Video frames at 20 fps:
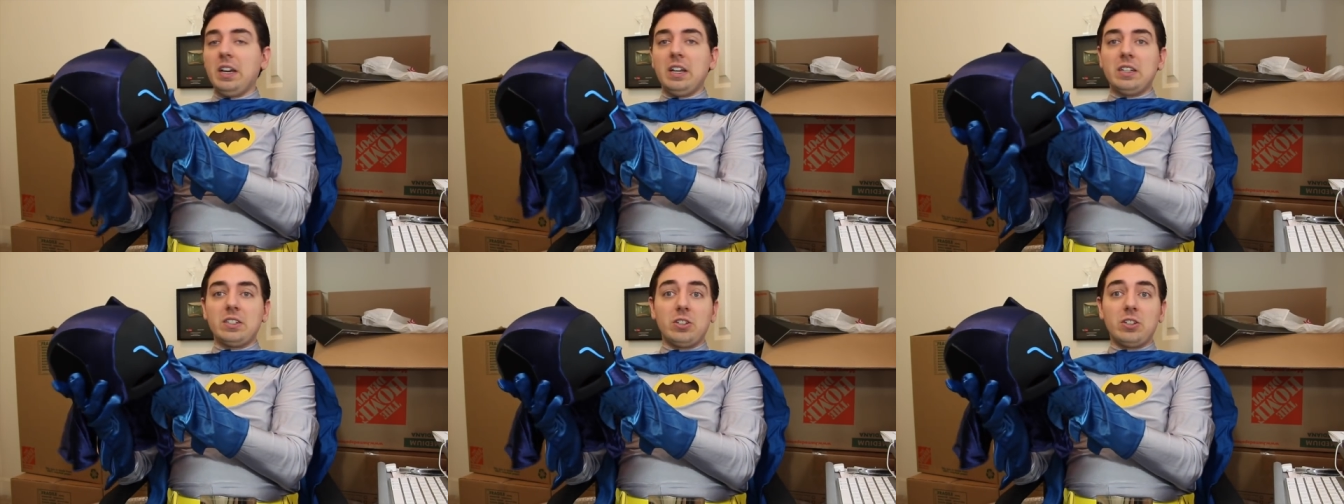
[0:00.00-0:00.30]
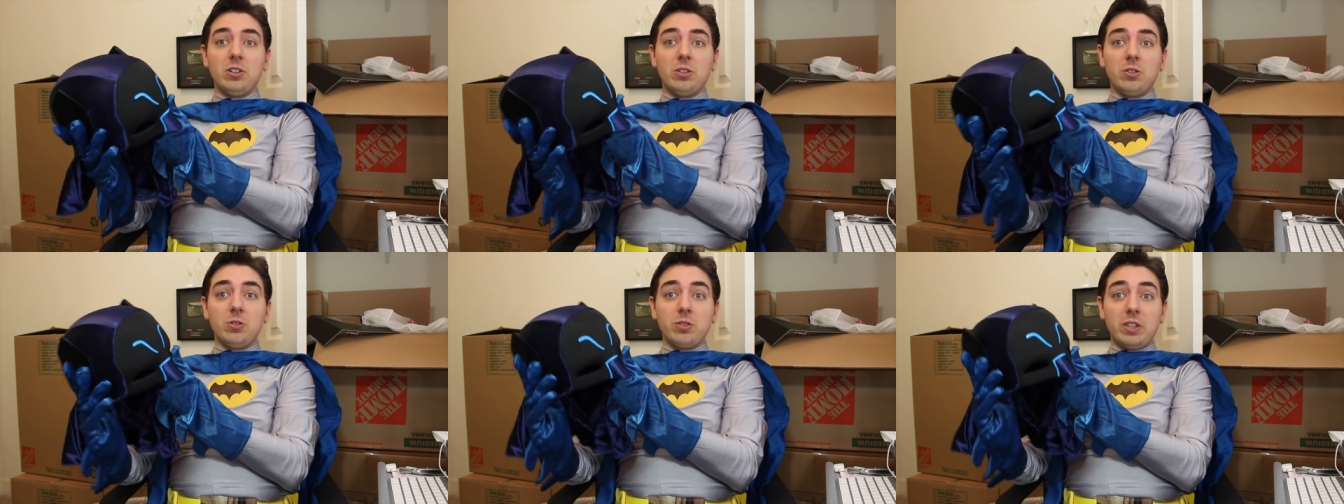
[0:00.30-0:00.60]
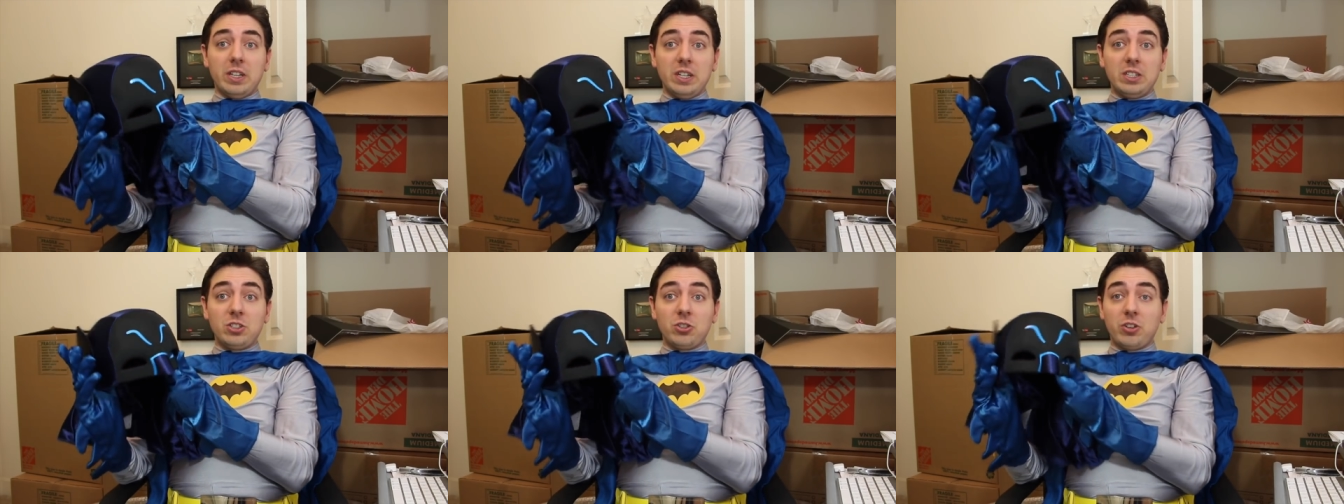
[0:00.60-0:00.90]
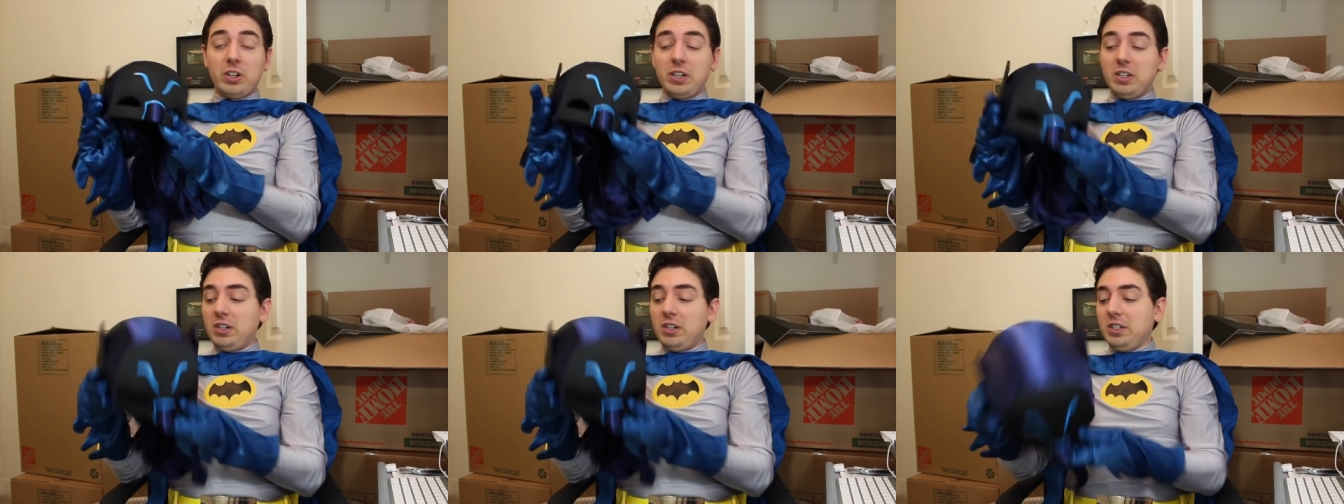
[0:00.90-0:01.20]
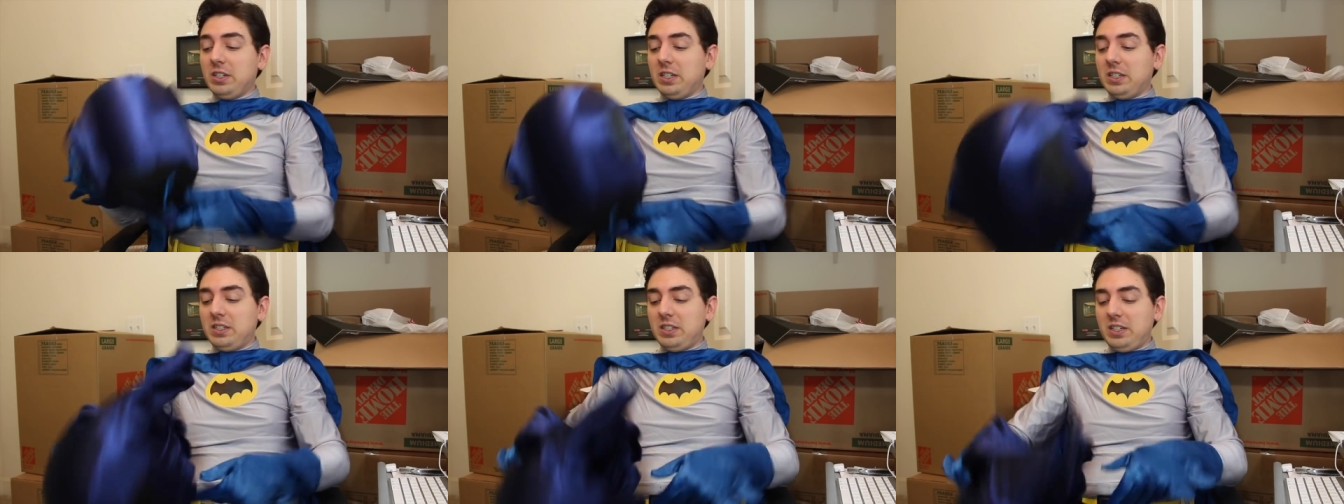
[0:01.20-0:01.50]
So let's try
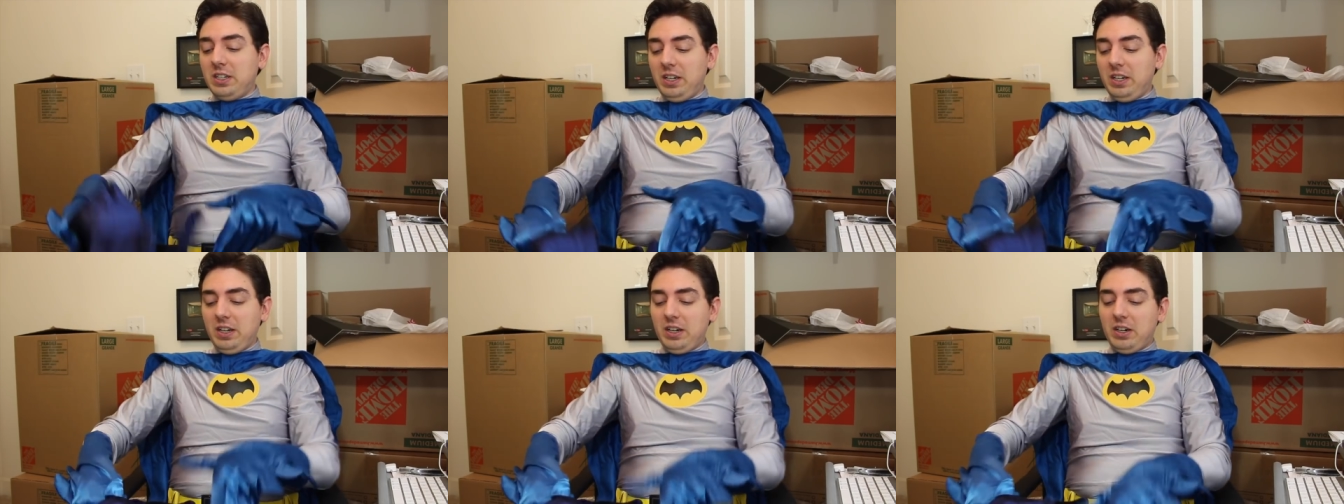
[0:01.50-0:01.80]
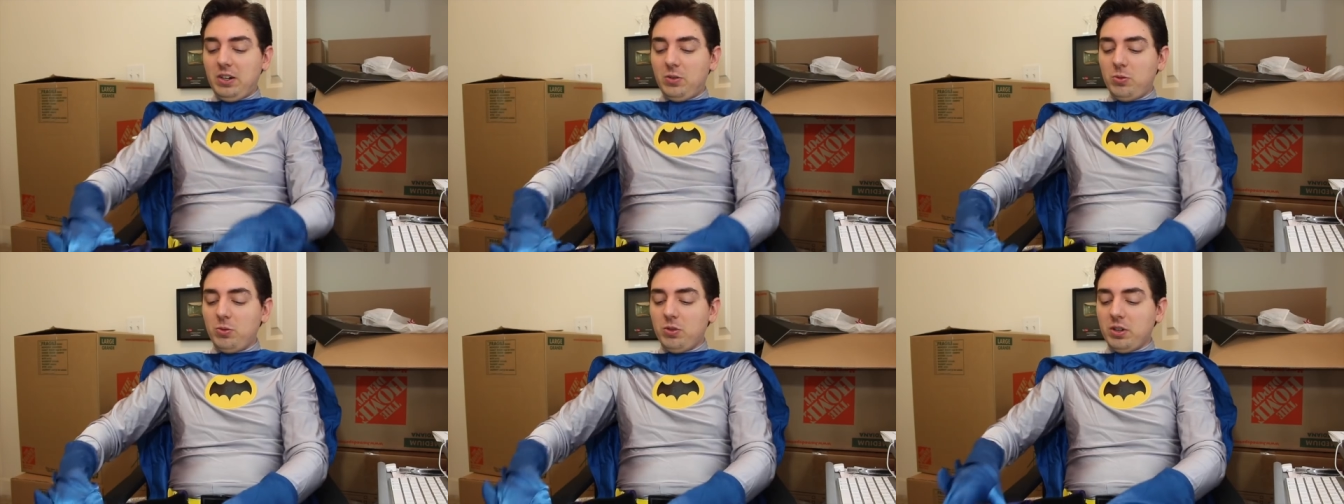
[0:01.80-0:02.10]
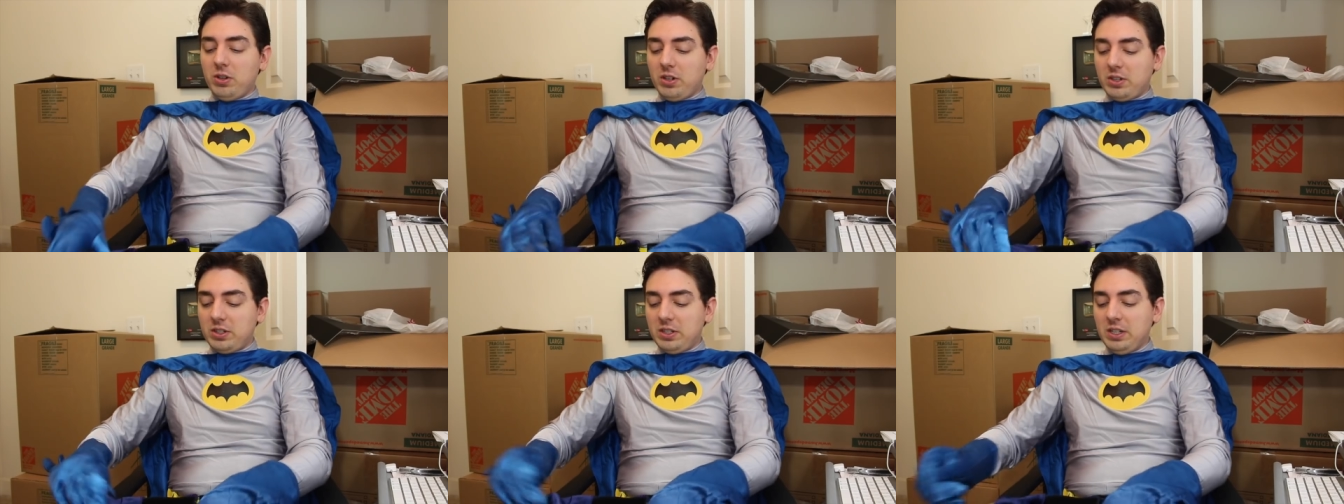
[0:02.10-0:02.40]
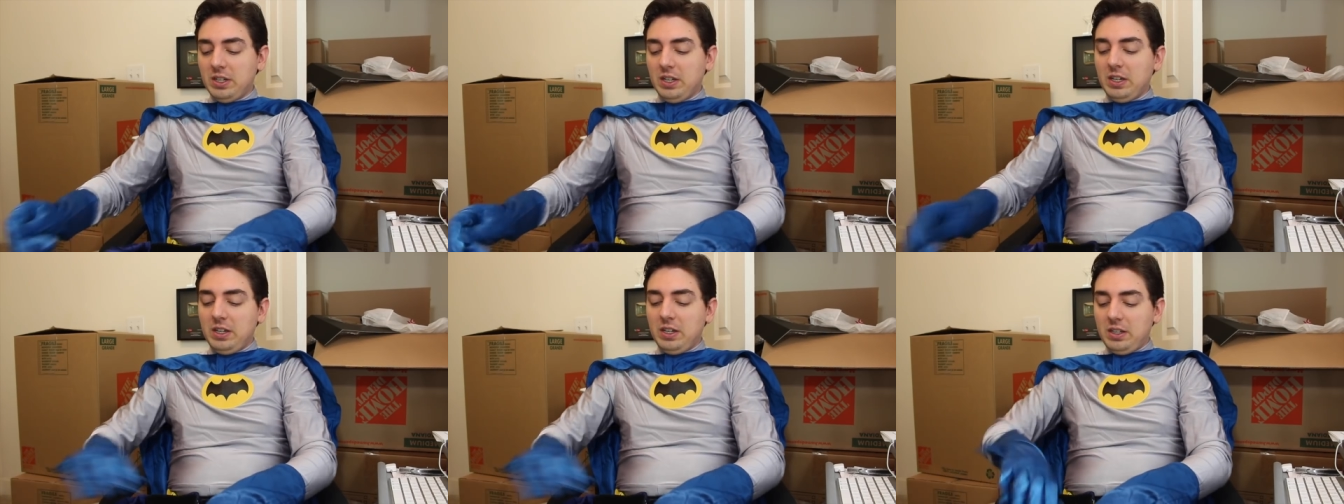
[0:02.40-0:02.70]
on and see how it works.